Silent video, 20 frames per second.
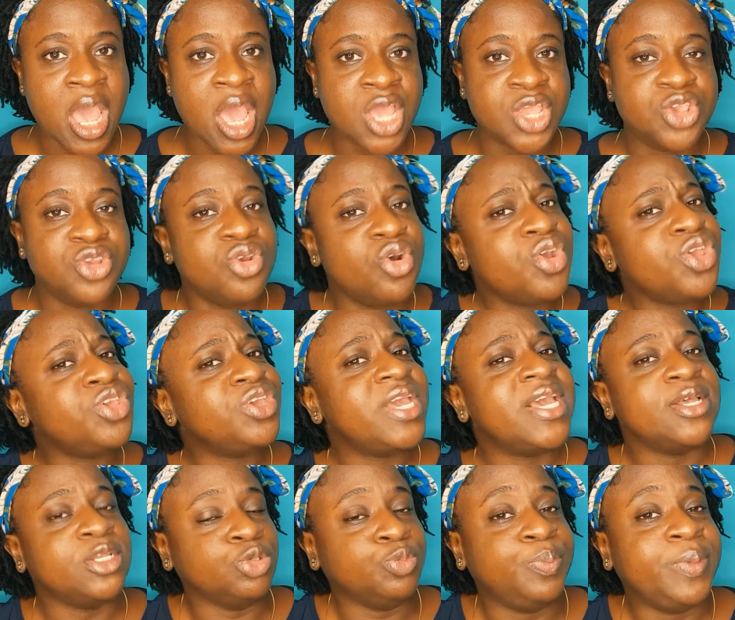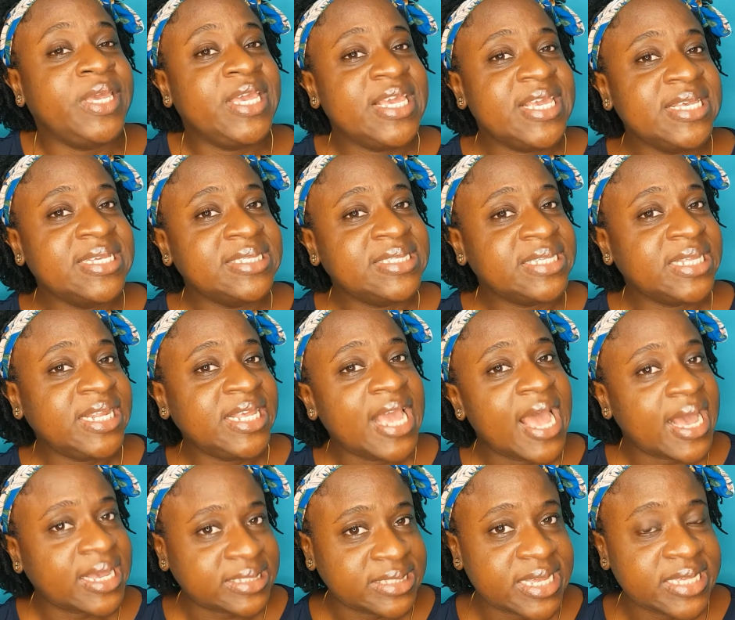you know it will be easily
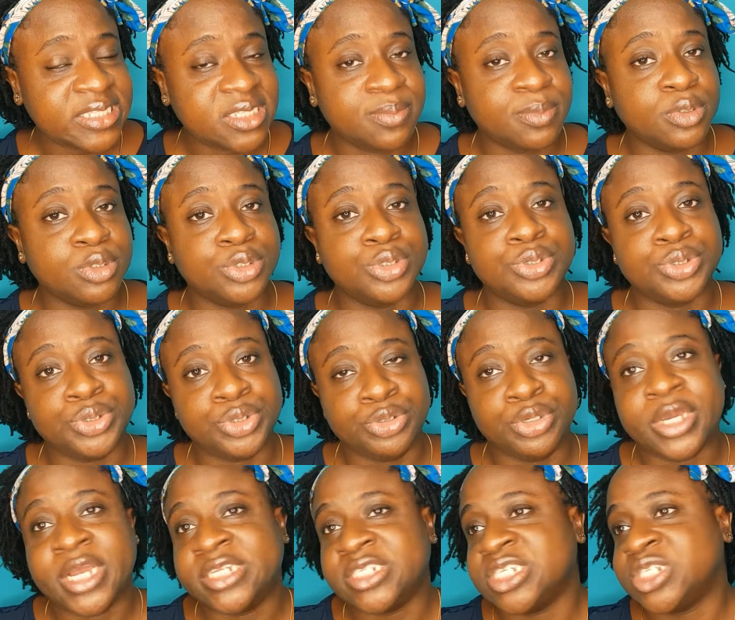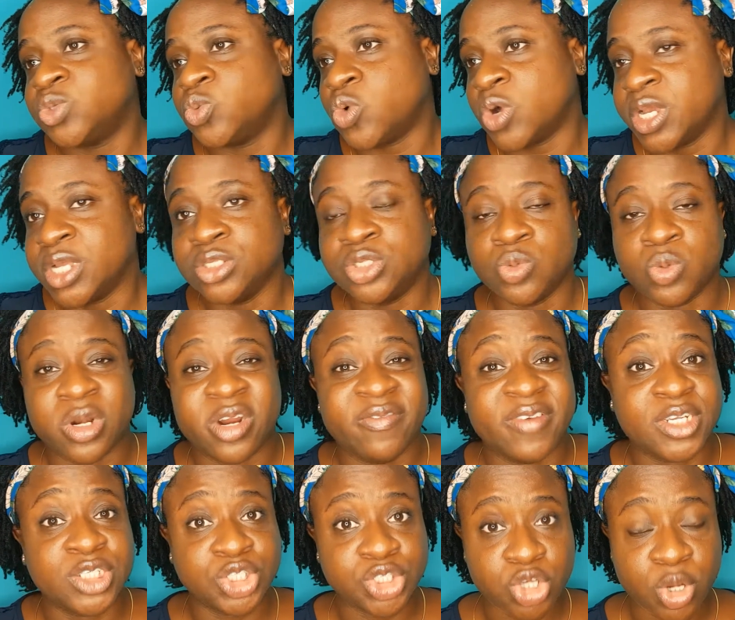accessible to you. You can just walk into
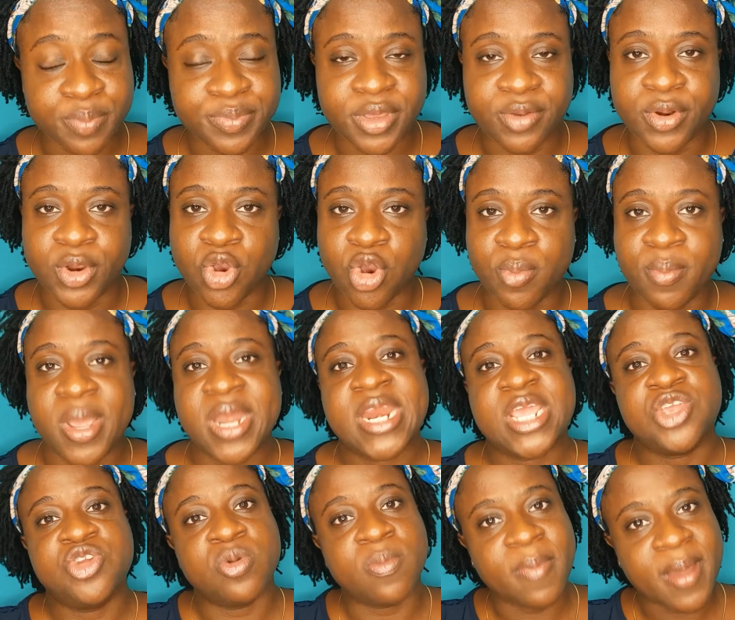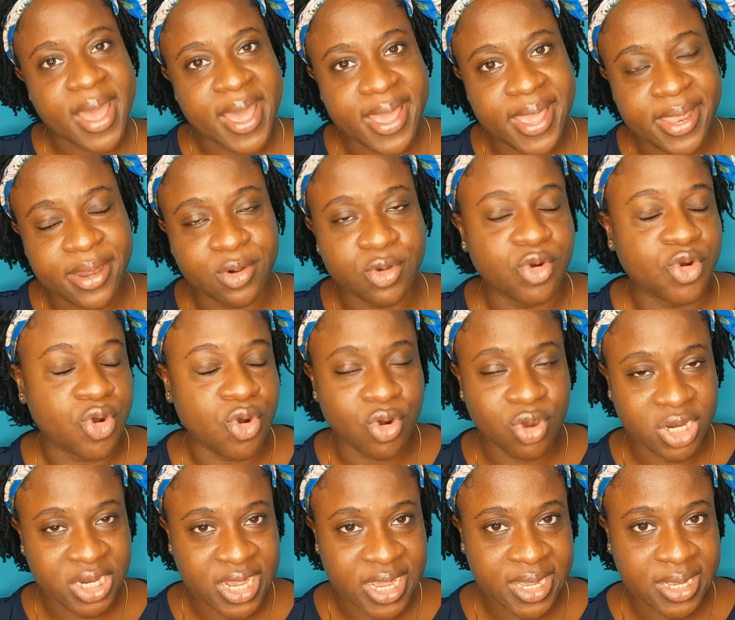whatever shop they recommend and you buy it or
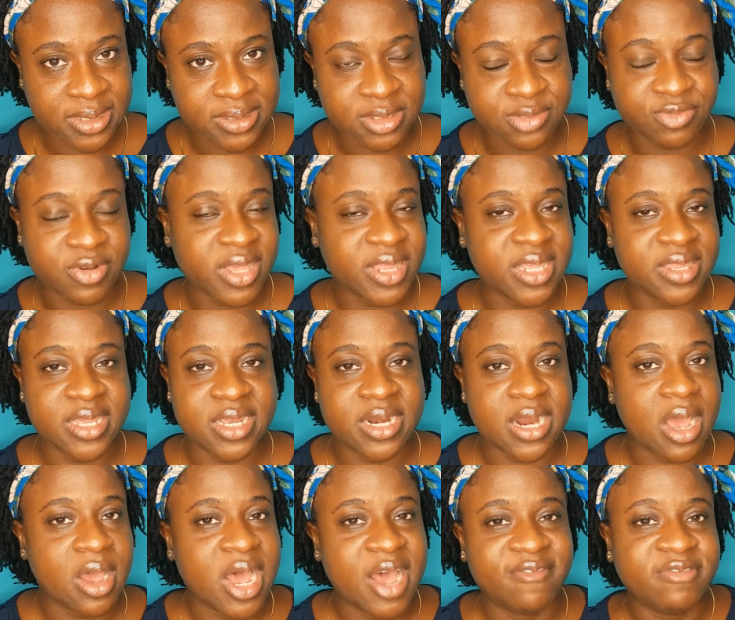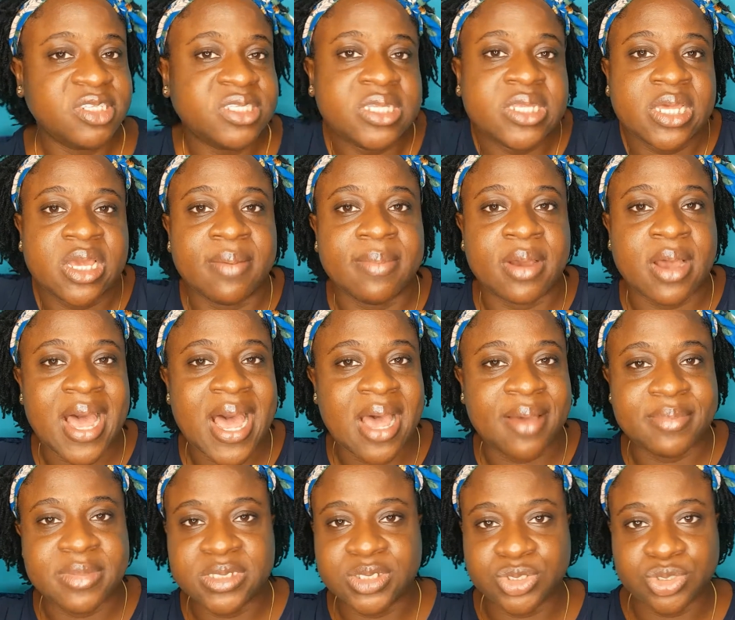order it rather than now having to think about
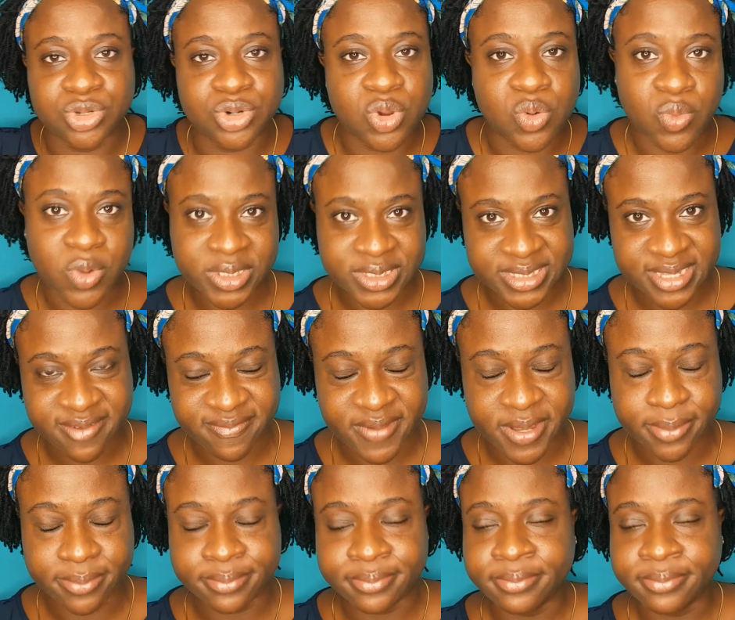Amazon or whatever